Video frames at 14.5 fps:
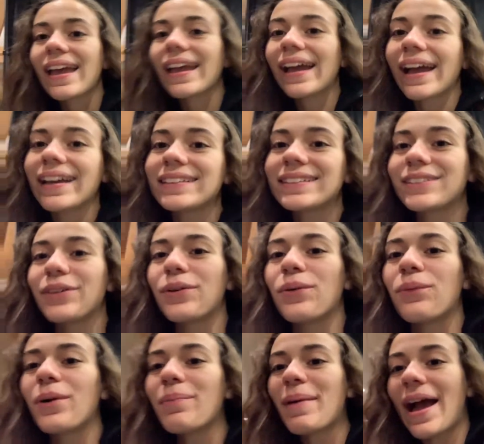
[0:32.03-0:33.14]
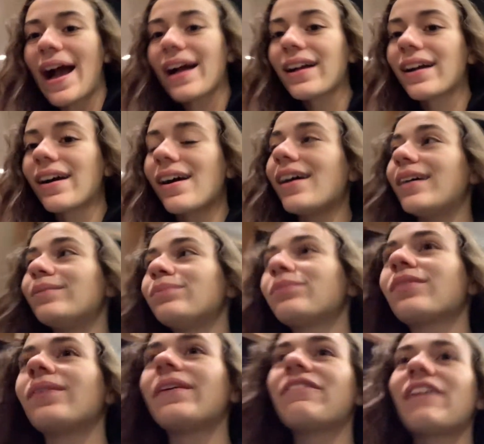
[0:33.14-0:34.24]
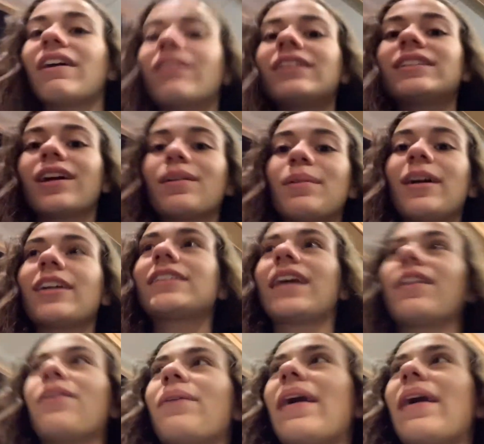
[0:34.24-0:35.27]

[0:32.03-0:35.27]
Hey guys, so we're back. Um, we found a Starbucks on the